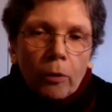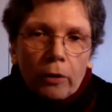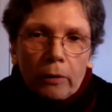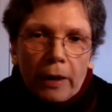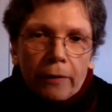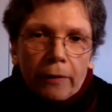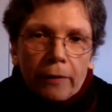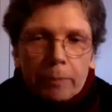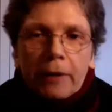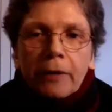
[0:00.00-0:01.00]
less like
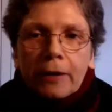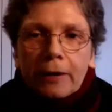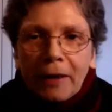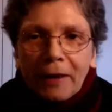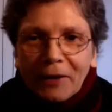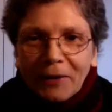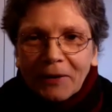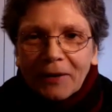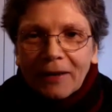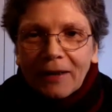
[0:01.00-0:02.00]
painting.
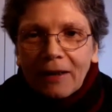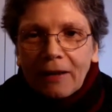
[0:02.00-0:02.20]
So